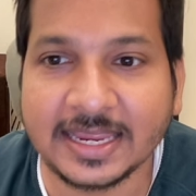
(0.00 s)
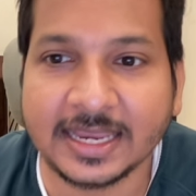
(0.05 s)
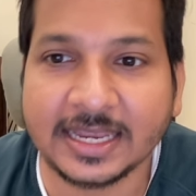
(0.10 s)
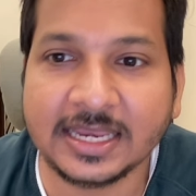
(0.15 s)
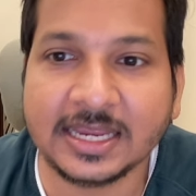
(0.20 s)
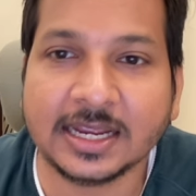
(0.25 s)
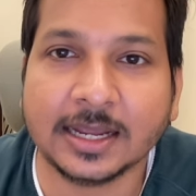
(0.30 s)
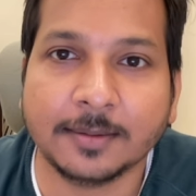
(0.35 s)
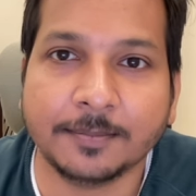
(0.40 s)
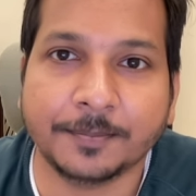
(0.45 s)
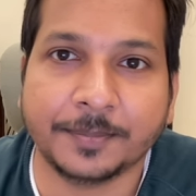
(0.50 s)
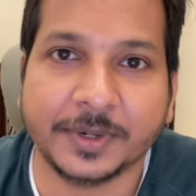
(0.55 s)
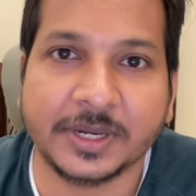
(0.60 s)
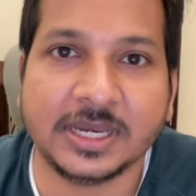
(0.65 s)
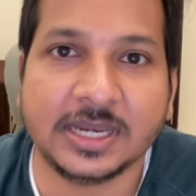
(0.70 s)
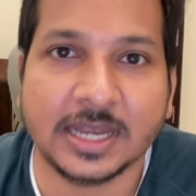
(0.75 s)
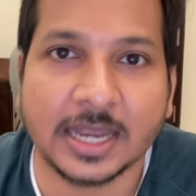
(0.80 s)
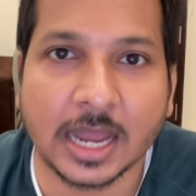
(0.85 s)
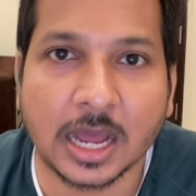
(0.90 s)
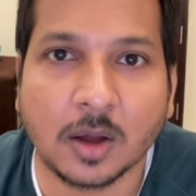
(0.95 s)
any company
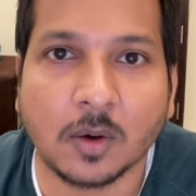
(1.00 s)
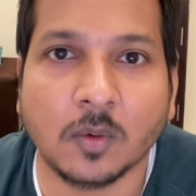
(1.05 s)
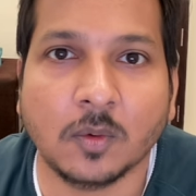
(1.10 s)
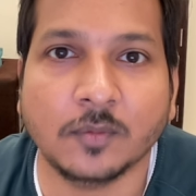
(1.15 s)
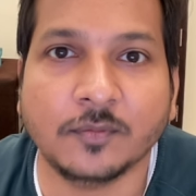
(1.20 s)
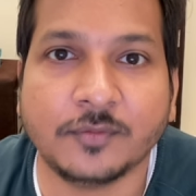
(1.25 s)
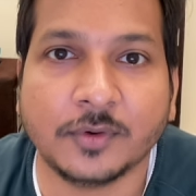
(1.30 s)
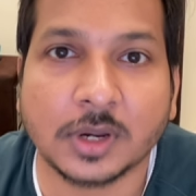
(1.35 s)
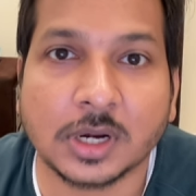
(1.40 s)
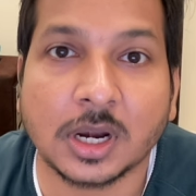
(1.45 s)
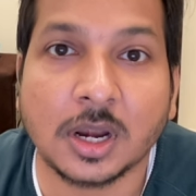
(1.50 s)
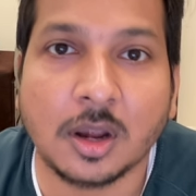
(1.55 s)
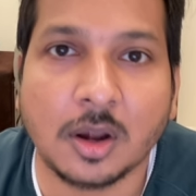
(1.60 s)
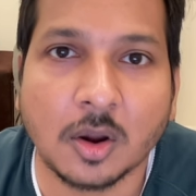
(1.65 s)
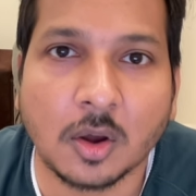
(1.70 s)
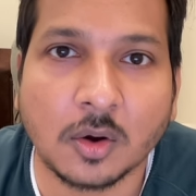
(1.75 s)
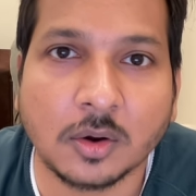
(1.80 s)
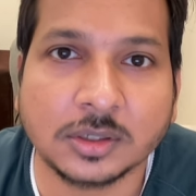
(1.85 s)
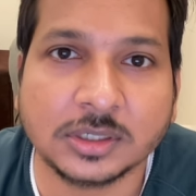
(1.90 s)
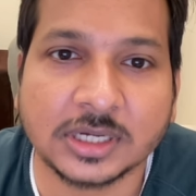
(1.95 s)
now for a
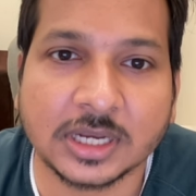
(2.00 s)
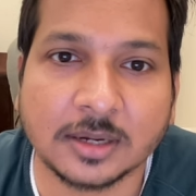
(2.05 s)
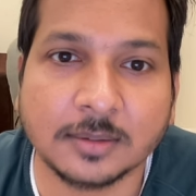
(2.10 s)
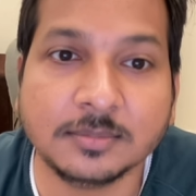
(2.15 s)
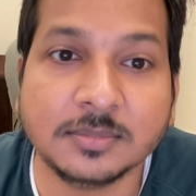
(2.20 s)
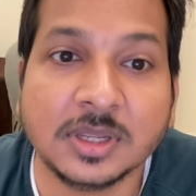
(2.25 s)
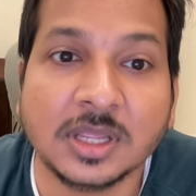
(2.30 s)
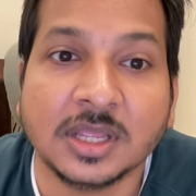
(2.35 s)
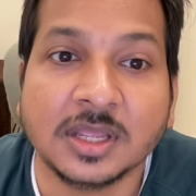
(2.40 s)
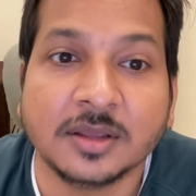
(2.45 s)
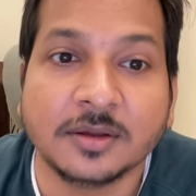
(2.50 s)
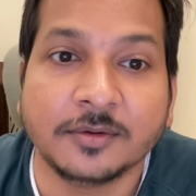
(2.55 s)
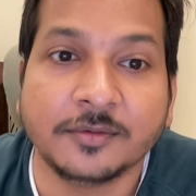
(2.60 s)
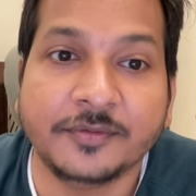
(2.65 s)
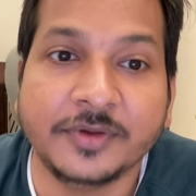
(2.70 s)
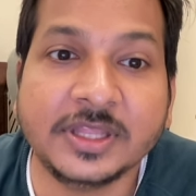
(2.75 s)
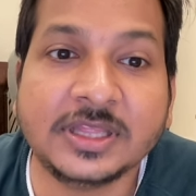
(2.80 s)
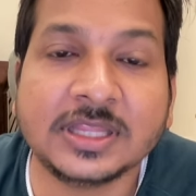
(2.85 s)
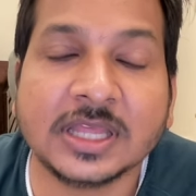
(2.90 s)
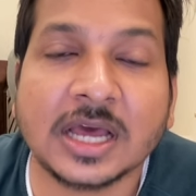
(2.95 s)
long term
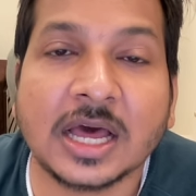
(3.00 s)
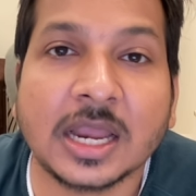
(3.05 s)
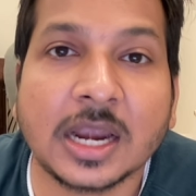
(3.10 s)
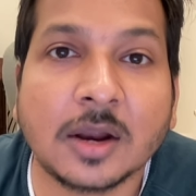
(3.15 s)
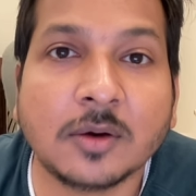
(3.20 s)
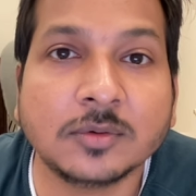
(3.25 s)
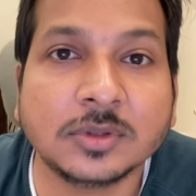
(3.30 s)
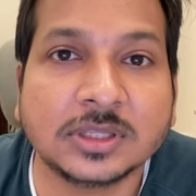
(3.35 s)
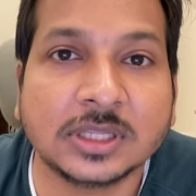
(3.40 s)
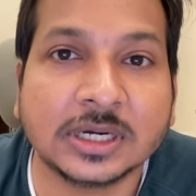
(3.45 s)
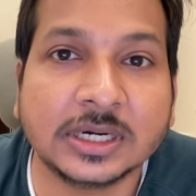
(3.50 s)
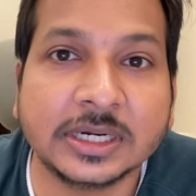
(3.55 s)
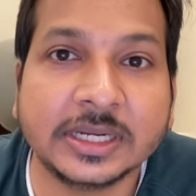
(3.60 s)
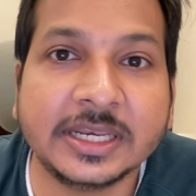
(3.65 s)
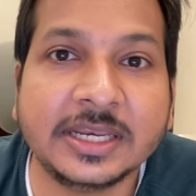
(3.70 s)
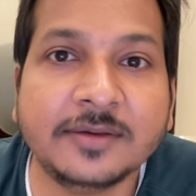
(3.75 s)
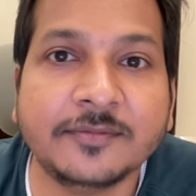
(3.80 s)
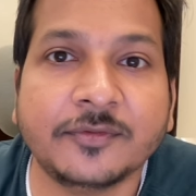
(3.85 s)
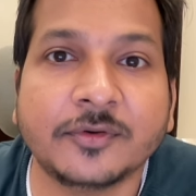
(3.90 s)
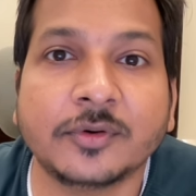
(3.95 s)
with around
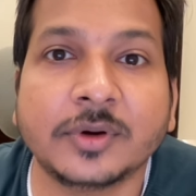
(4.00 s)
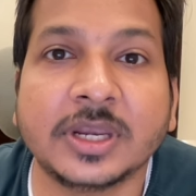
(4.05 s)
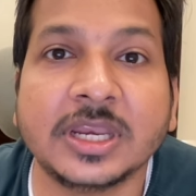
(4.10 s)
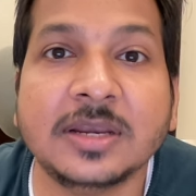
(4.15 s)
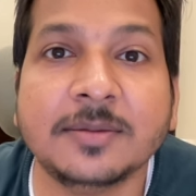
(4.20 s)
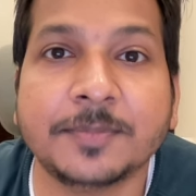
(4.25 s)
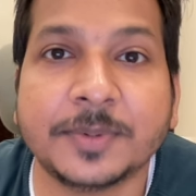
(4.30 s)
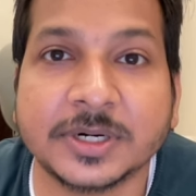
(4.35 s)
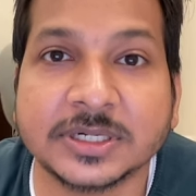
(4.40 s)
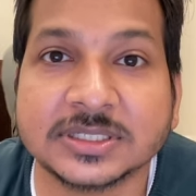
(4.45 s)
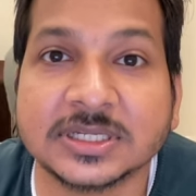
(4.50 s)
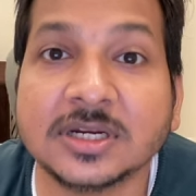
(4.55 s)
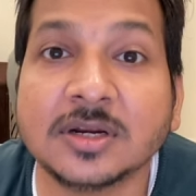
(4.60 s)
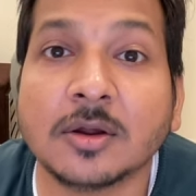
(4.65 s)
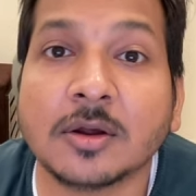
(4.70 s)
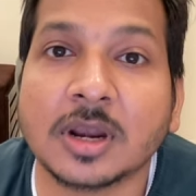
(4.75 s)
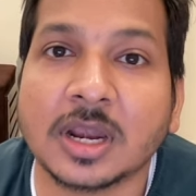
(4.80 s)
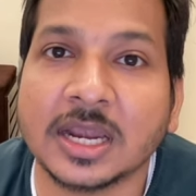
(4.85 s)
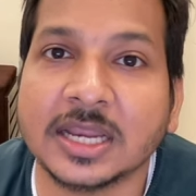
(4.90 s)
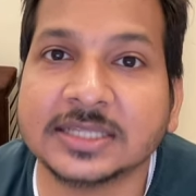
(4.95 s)
13-14%
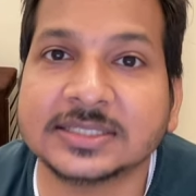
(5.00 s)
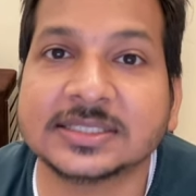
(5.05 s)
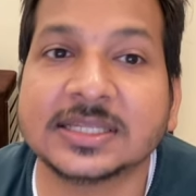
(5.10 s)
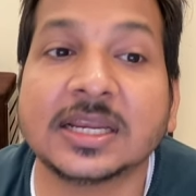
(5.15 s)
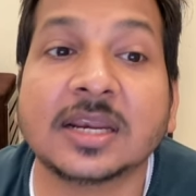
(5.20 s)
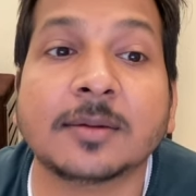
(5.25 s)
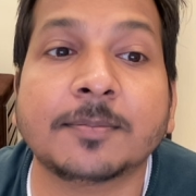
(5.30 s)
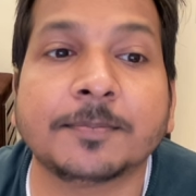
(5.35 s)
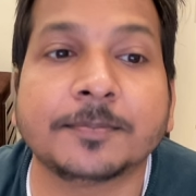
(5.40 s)
or lesser